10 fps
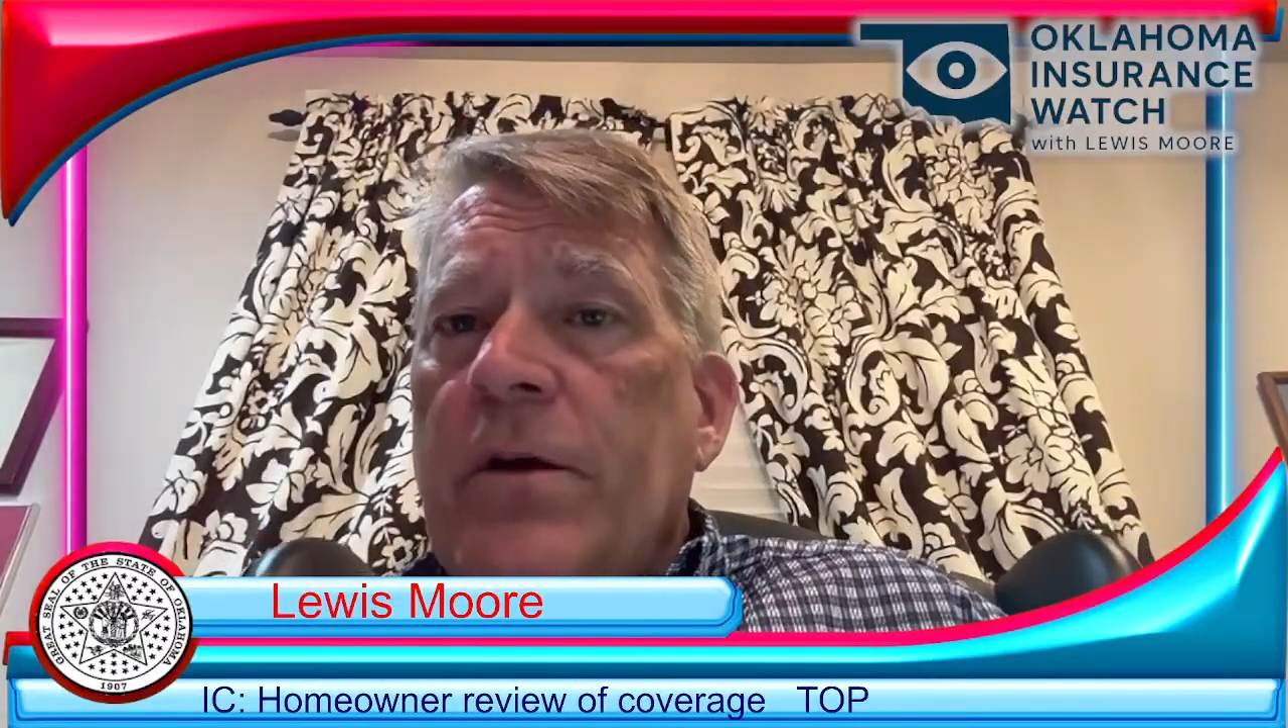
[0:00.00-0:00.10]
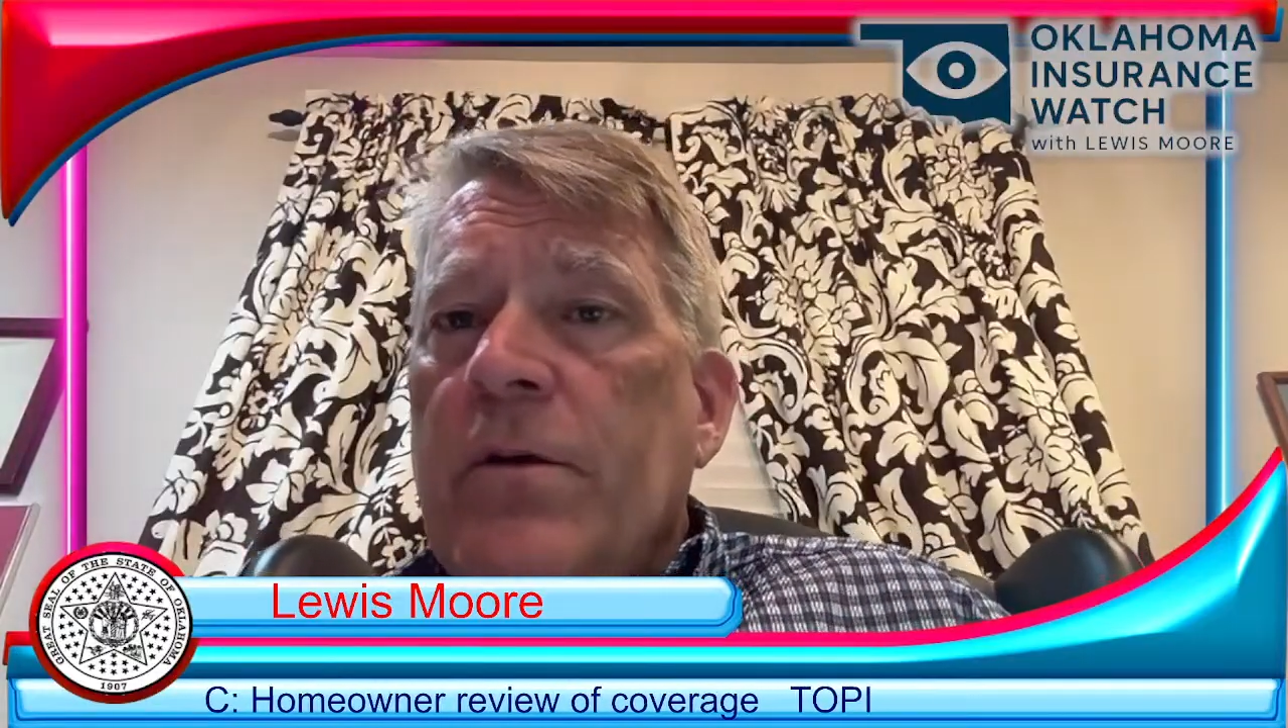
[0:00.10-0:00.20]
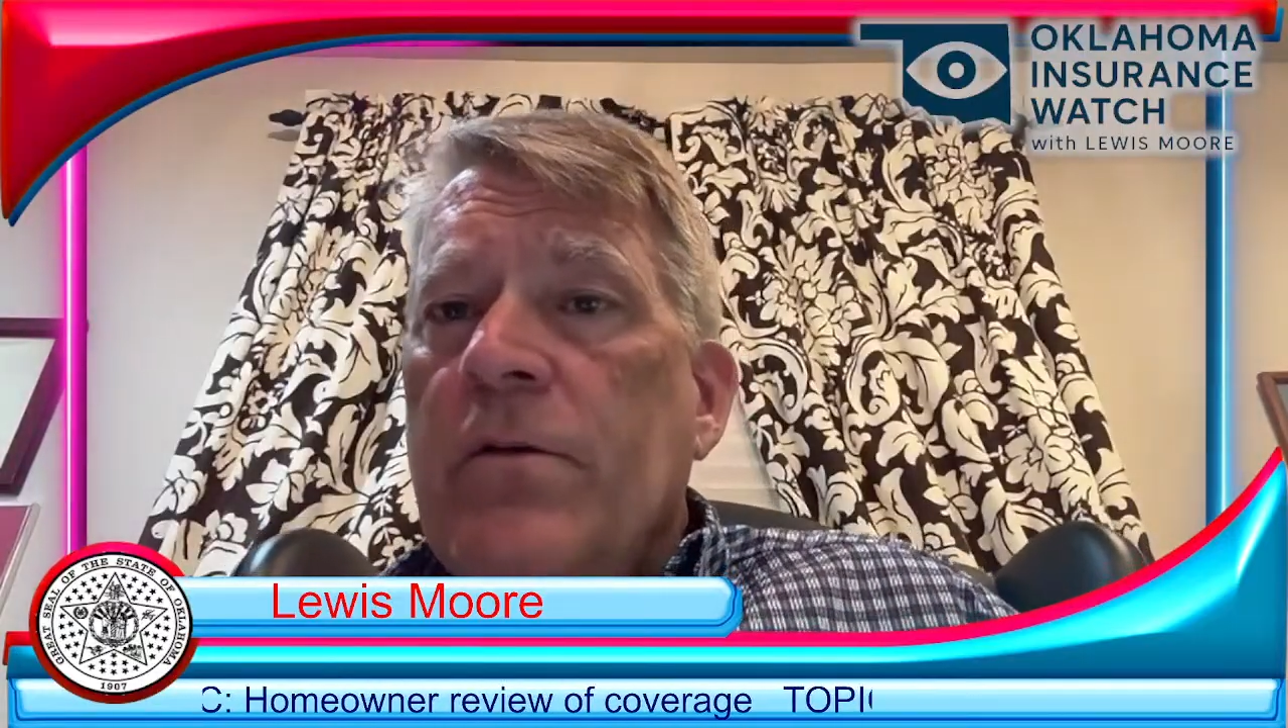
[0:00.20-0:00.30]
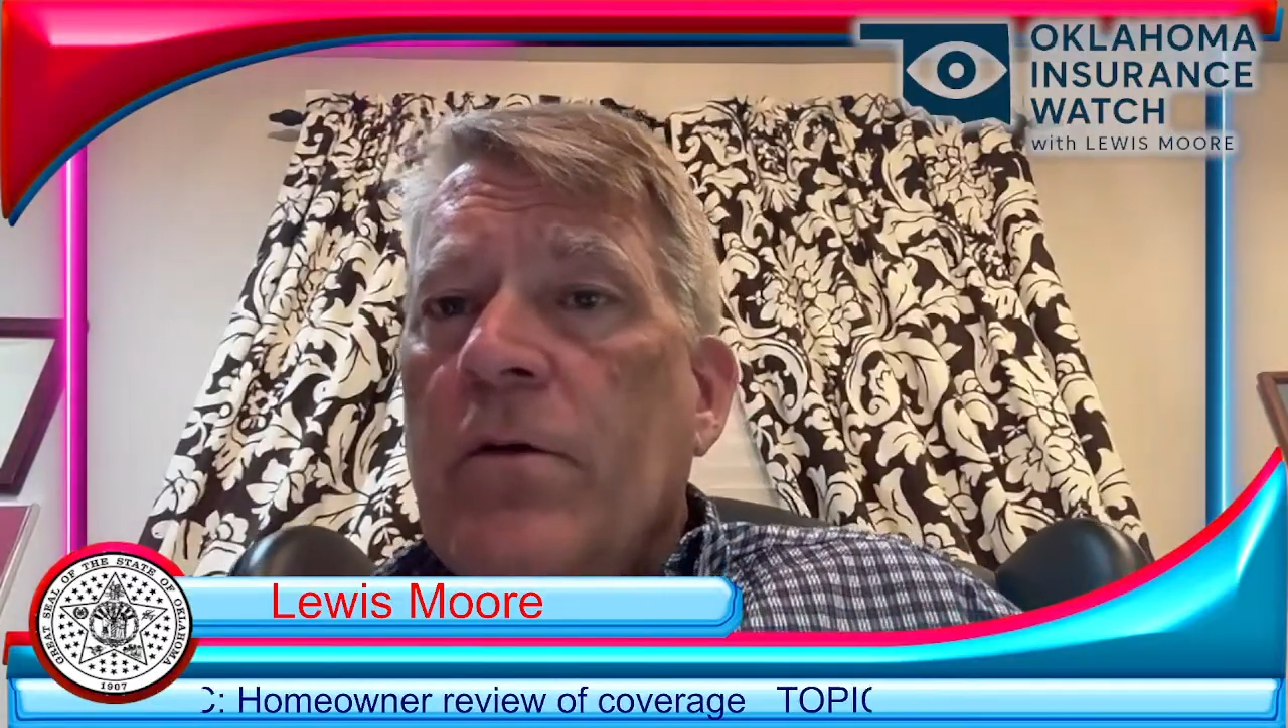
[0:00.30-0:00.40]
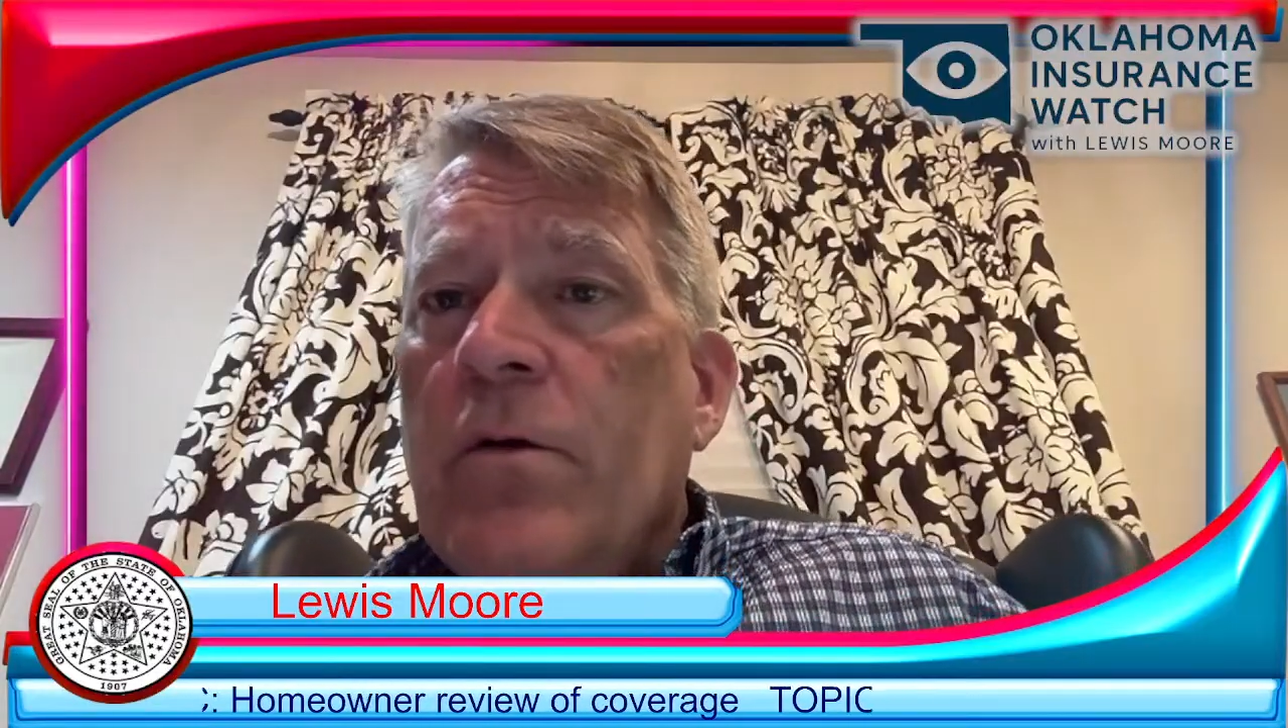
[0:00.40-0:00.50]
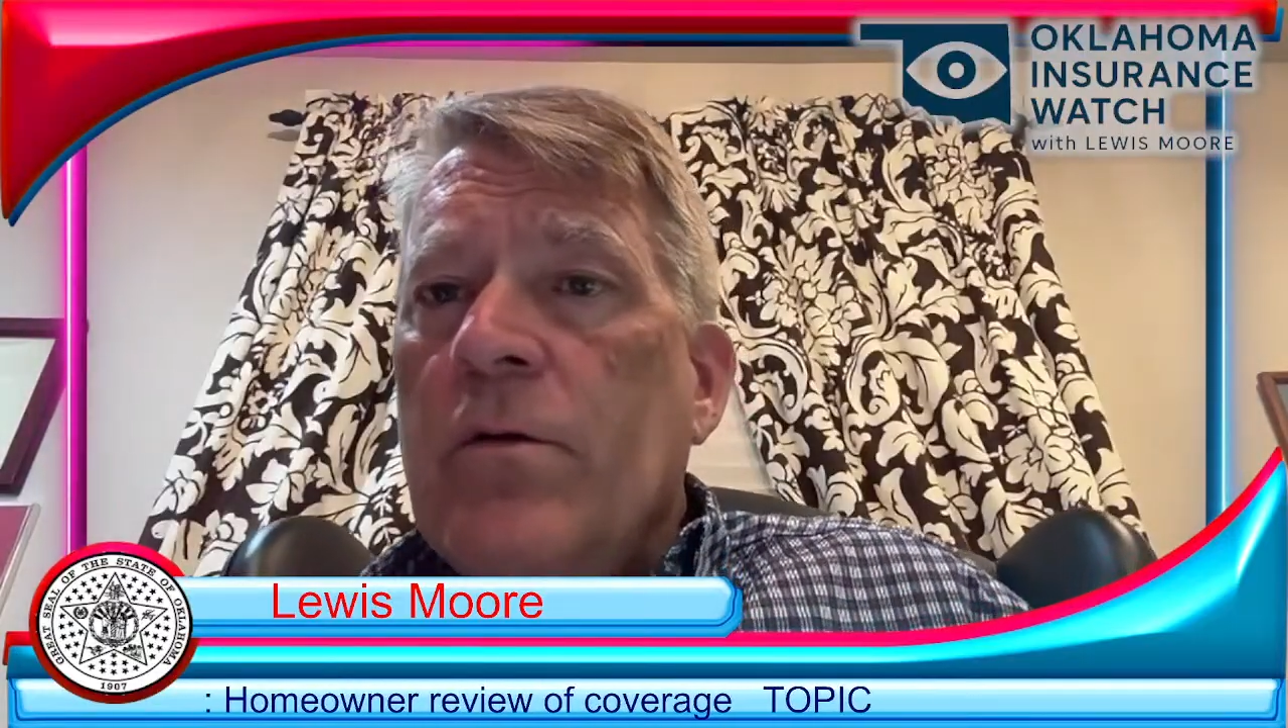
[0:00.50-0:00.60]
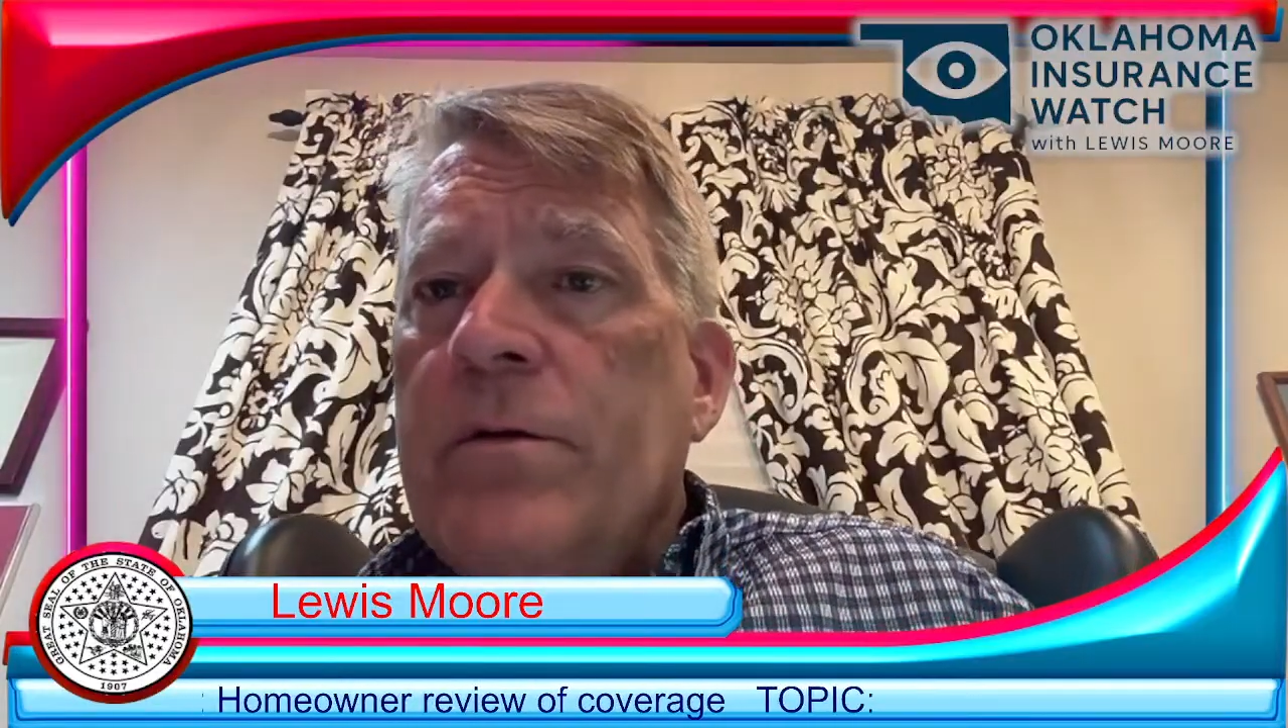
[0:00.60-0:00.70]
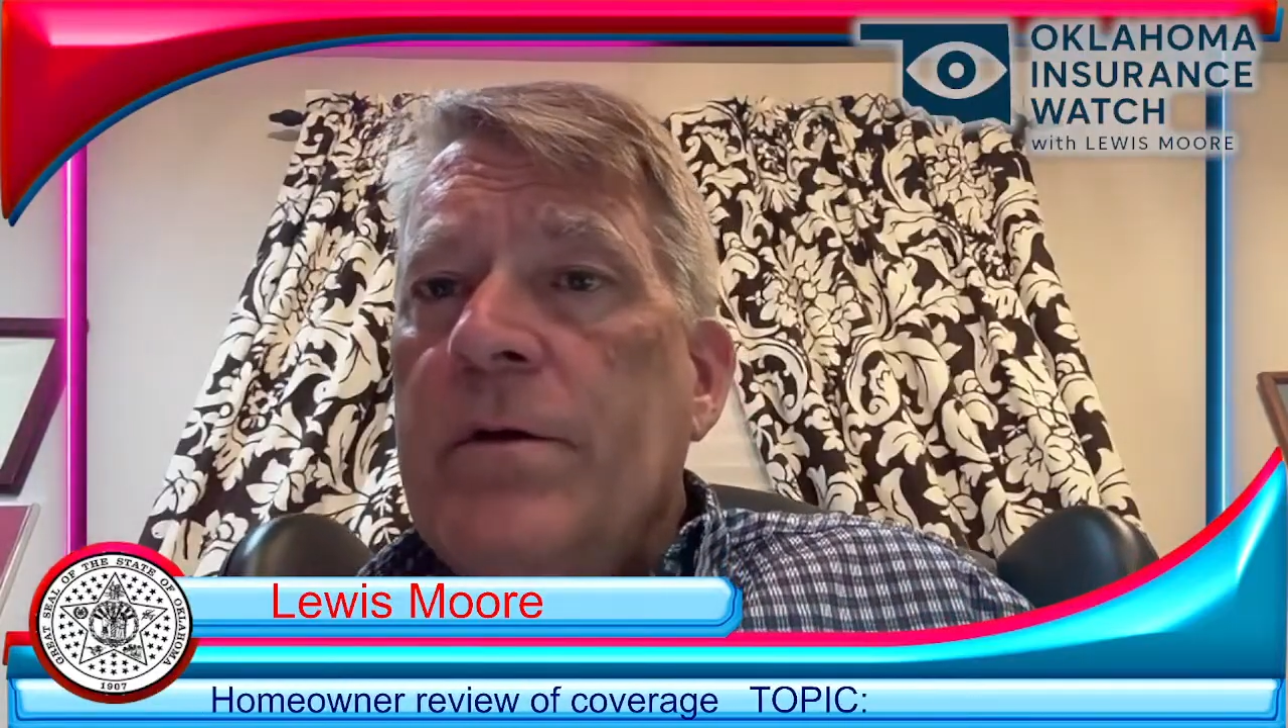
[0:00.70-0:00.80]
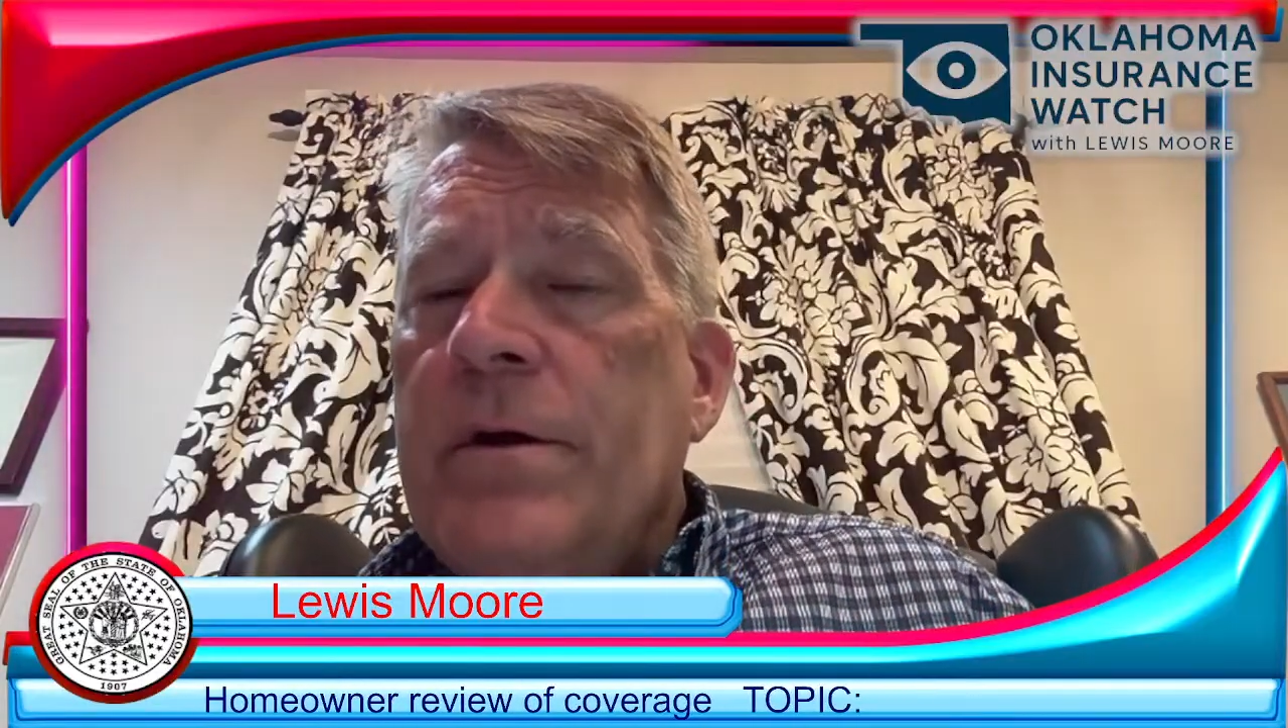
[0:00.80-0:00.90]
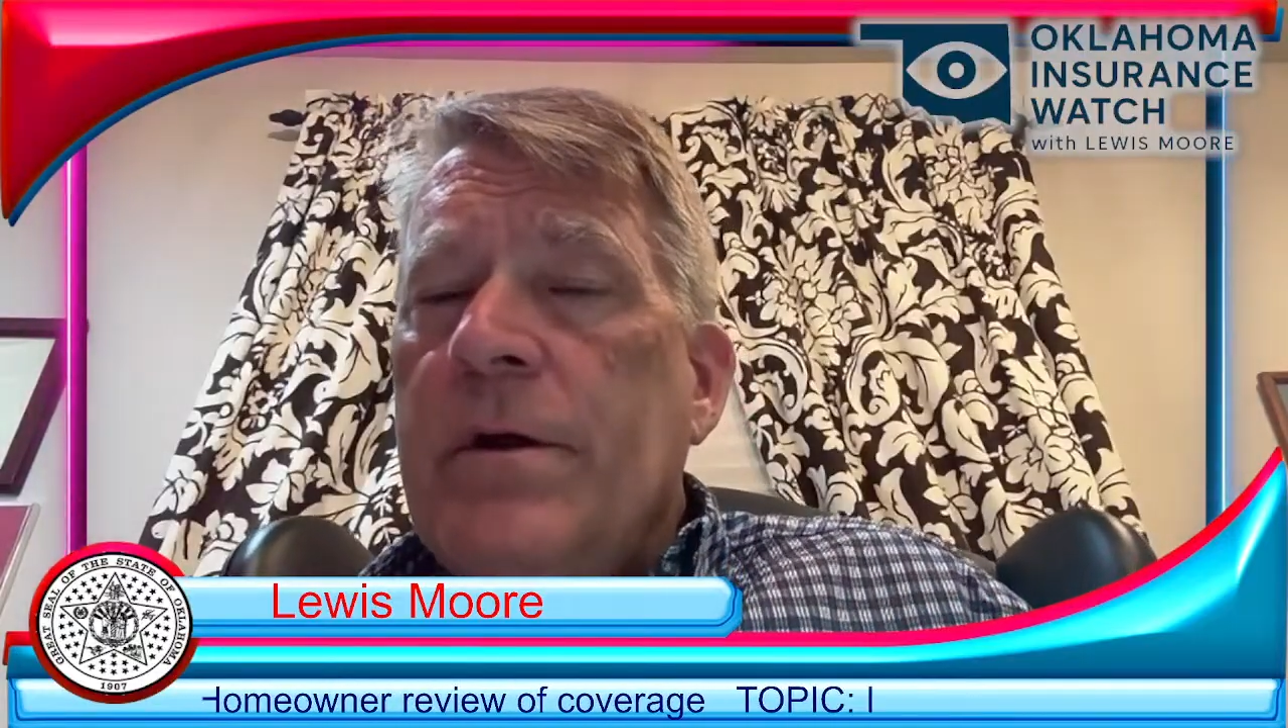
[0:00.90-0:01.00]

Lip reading: years old